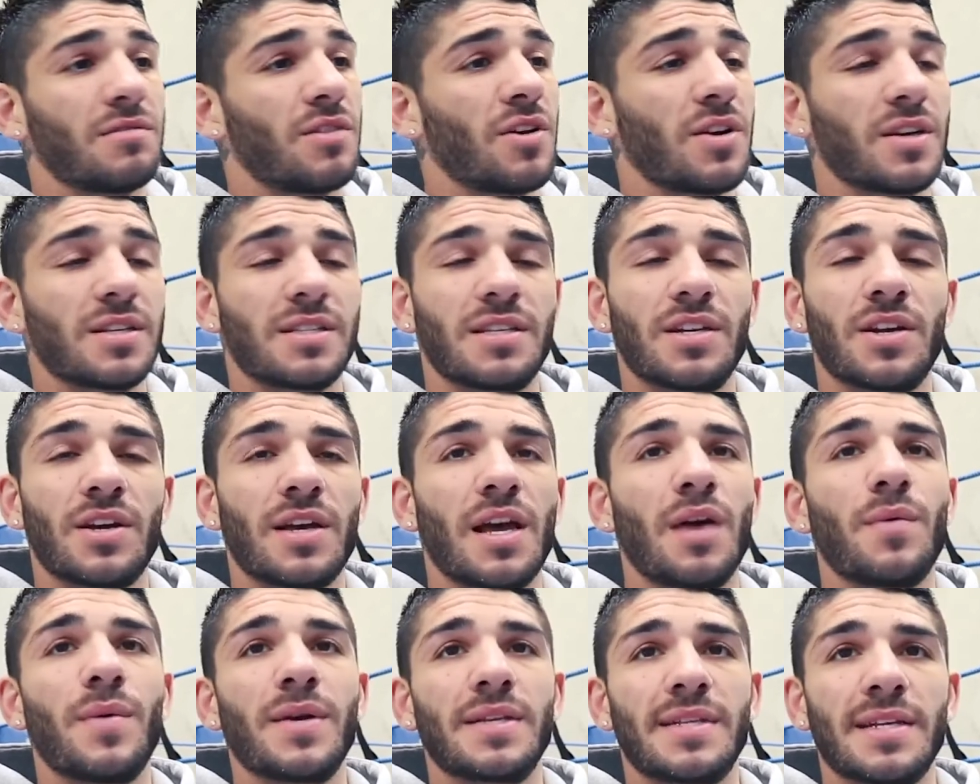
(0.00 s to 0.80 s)
like I said, I
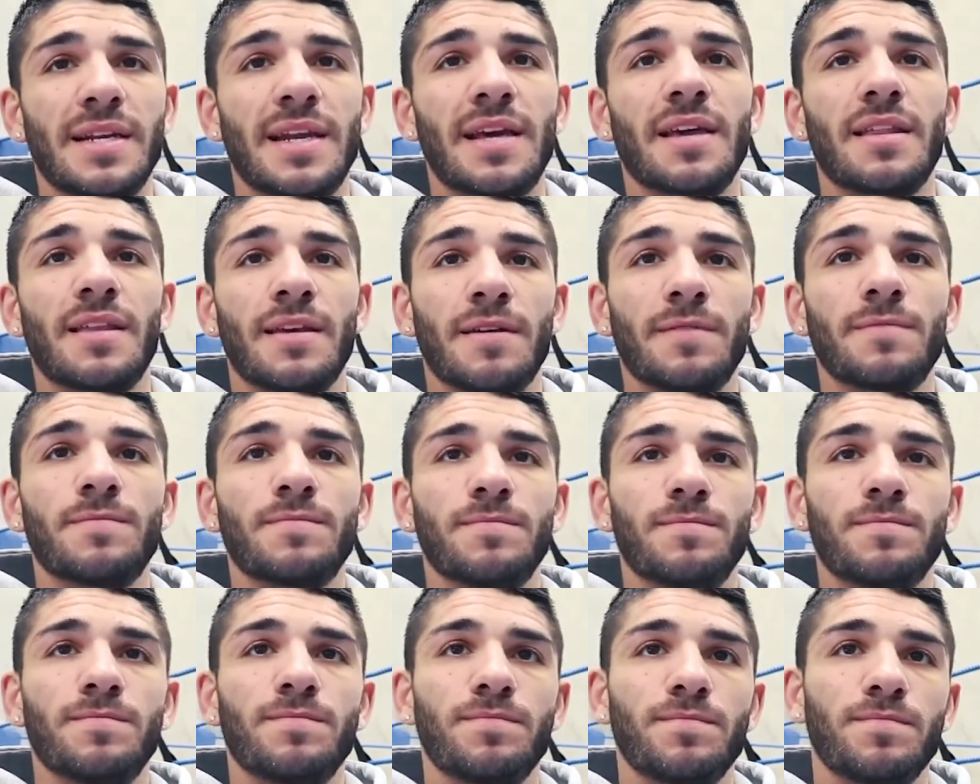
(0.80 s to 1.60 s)
can't wait to get out
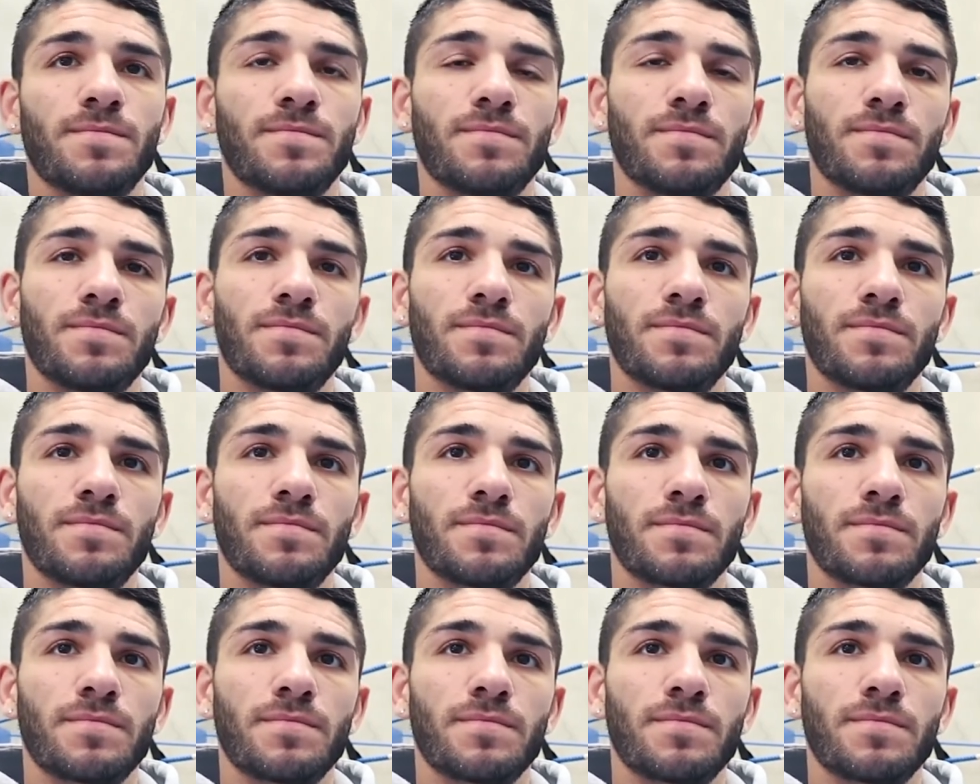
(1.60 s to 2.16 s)
there.